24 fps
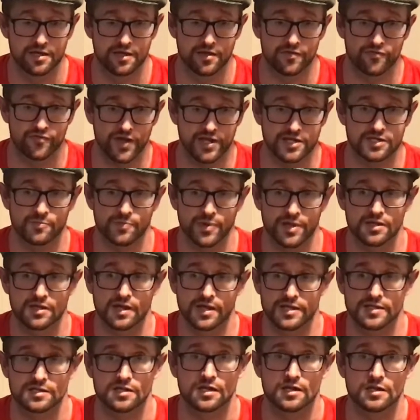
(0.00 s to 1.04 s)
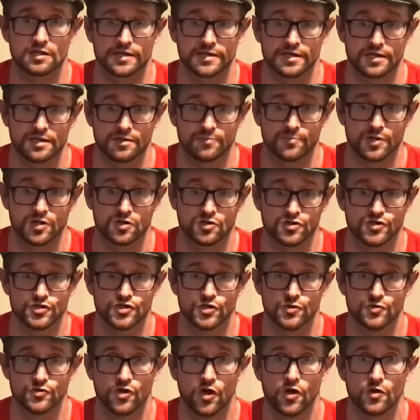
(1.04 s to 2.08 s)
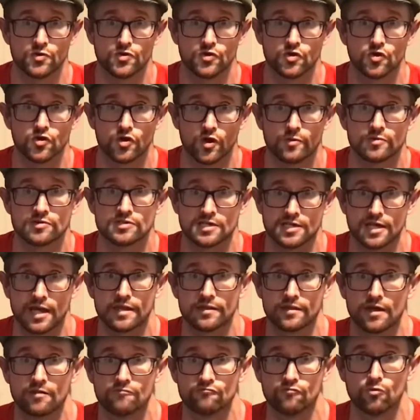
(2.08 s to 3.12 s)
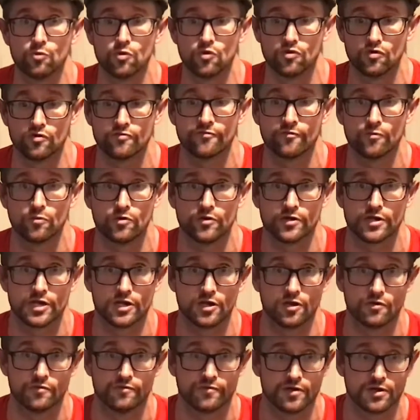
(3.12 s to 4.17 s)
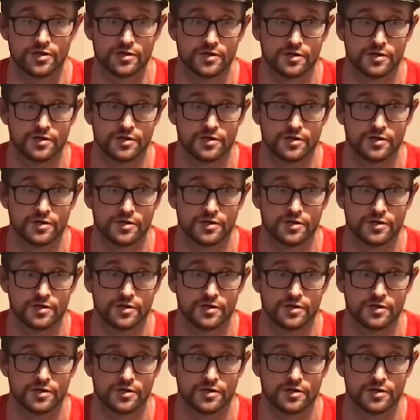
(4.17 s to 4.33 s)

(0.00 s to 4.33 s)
That's a bit like the clicker, because you know you're going to get that reward for working over